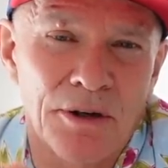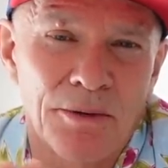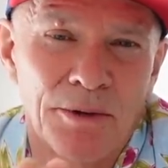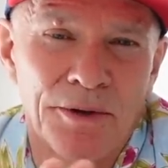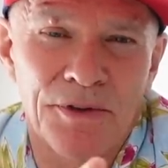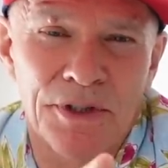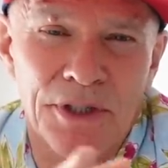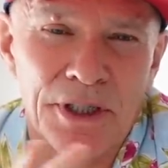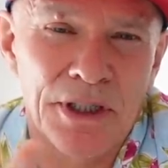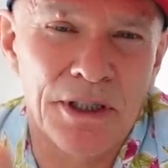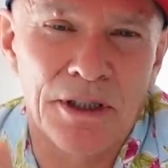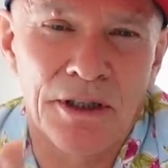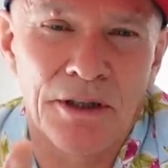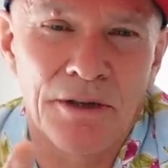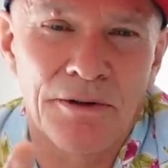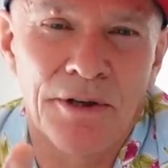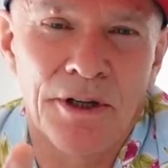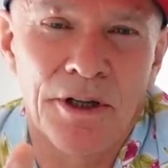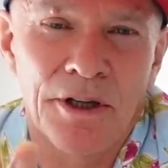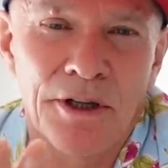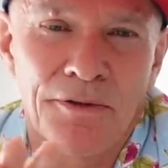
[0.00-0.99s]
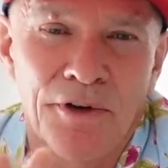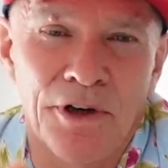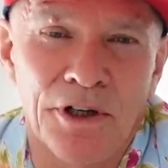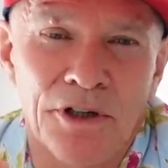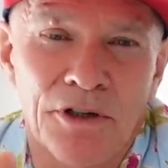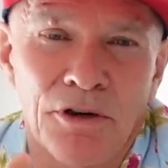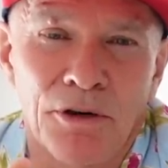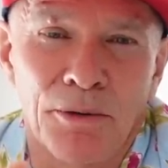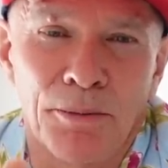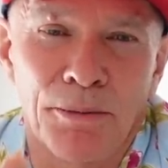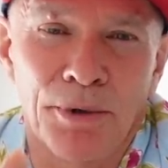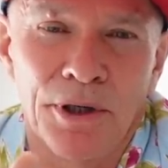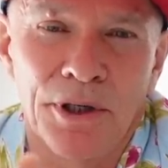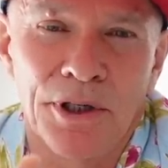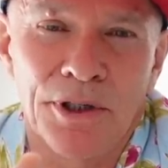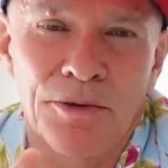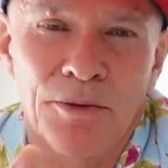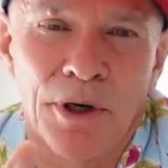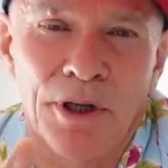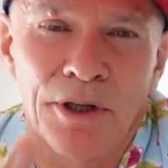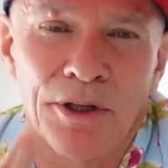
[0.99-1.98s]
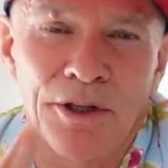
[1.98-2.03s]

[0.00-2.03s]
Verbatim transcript: We've seen it at the French Grand Prix as well.